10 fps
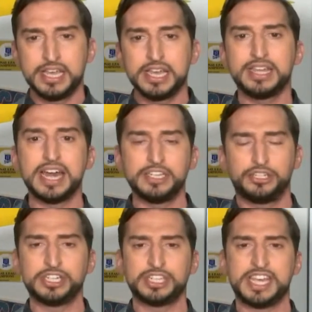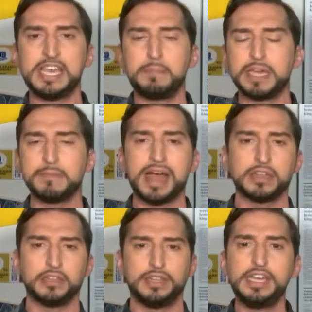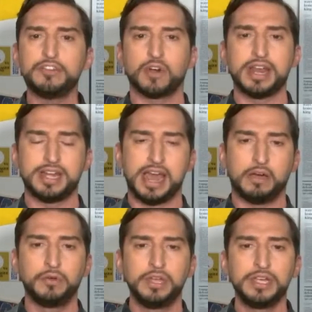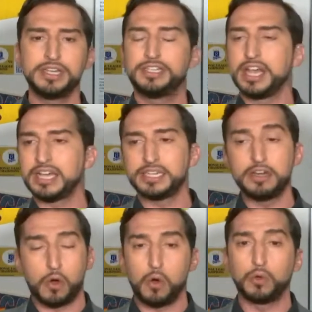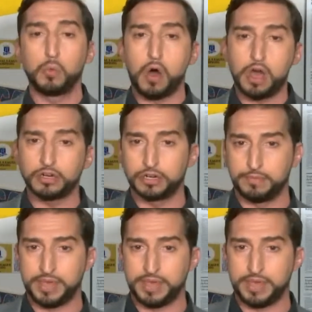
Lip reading: that is just keeping him out of the league right now doesn't hold water to me.